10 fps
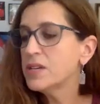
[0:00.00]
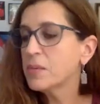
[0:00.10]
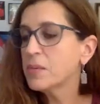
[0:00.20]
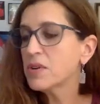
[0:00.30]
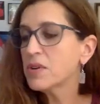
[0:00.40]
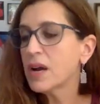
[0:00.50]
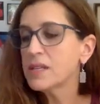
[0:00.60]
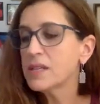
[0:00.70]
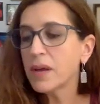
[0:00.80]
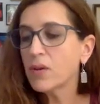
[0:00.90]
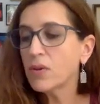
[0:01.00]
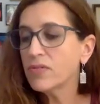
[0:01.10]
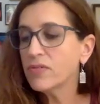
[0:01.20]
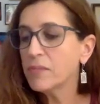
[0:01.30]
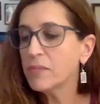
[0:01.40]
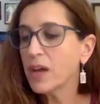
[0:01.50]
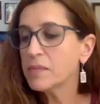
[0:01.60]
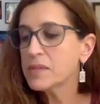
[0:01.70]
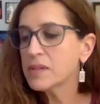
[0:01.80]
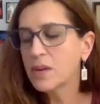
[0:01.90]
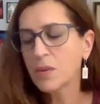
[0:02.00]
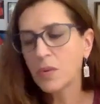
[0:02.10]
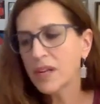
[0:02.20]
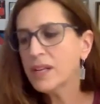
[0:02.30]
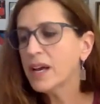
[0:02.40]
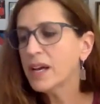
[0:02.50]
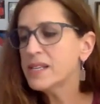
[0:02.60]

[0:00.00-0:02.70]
She kept her eyes on my old flip-flops. "What?"